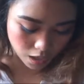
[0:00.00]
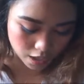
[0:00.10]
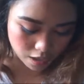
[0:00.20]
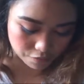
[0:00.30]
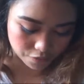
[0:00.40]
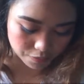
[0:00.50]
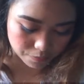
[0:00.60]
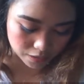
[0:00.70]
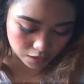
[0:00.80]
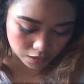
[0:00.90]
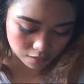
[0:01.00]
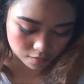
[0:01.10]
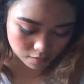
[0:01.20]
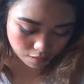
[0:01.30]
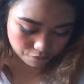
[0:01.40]
I have here my tita
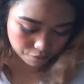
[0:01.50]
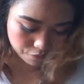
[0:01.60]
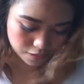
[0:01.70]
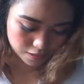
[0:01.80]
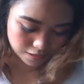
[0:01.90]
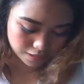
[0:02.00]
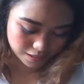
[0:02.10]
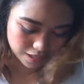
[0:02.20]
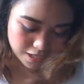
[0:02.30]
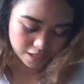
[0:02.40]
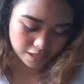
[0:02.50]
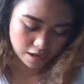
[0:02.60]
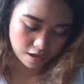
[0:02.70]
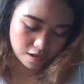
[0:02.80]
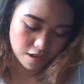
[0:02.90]
stuff.
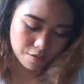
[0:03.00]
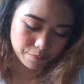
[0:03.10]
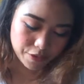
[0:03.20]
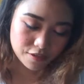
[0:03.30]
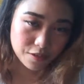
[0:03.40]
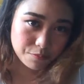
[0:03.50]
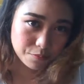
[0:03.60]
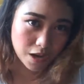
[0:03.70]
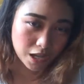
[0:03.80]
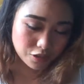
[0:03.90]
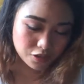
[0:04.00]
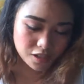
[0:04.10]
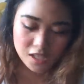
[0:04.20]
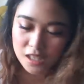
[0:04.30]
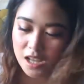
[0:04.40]
Yeah, because I'm
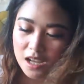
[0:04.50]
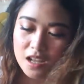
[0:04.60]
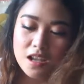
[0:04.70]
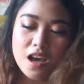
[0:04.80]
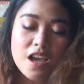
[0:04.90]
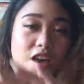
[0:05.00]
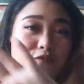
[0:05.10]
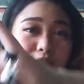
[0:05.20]
adulting na. I have